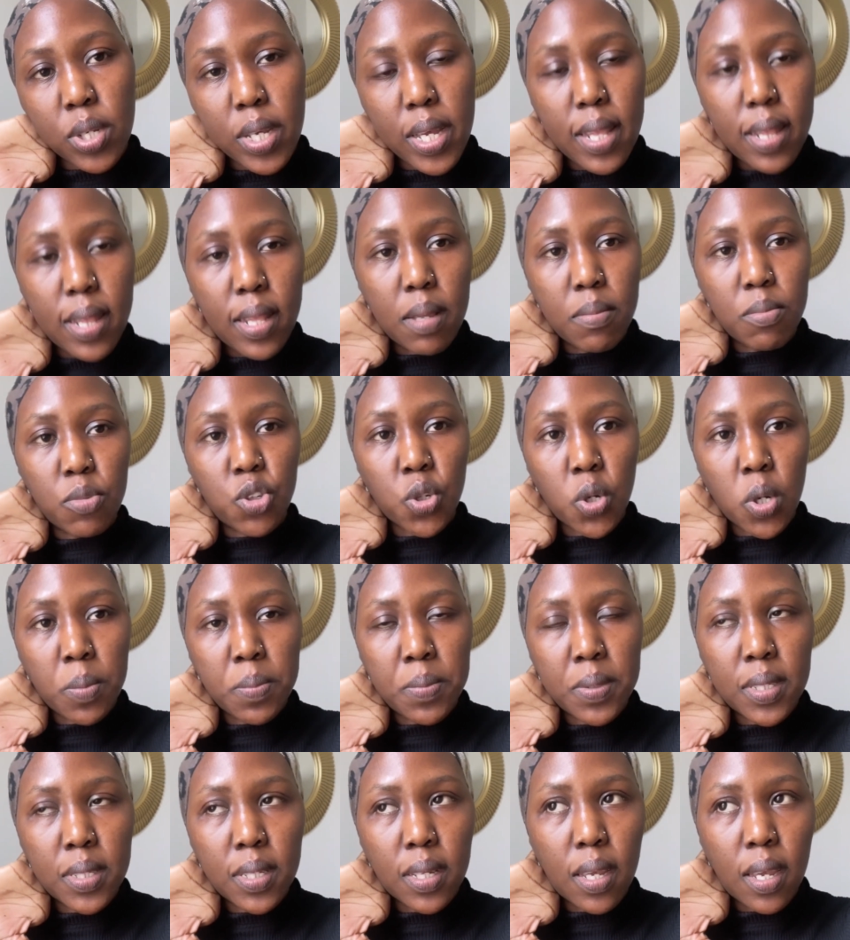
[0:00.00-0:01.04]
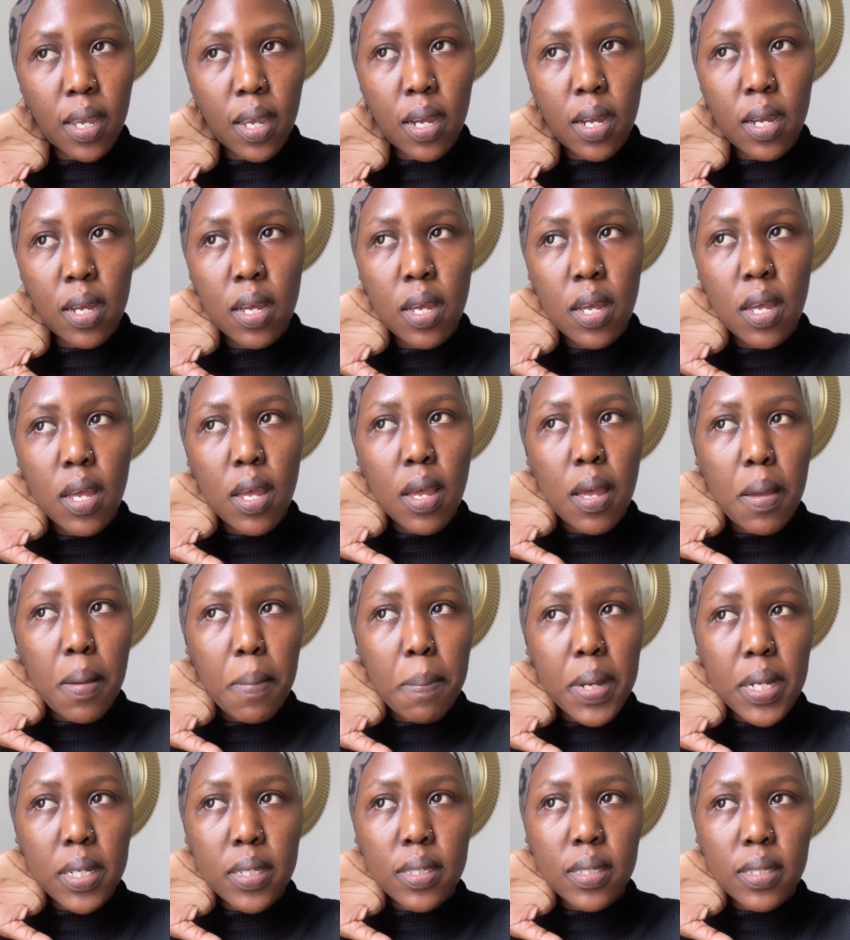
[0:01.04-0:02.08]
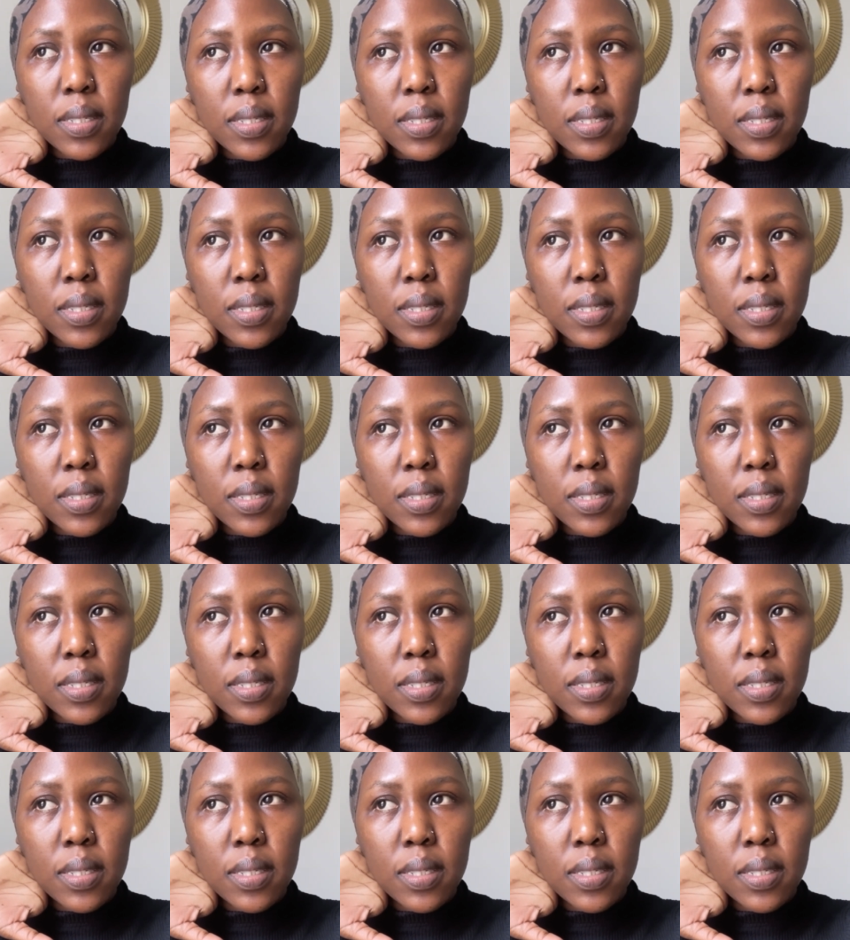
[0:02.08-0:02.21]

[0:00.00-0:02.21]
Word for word: get them jobs here, but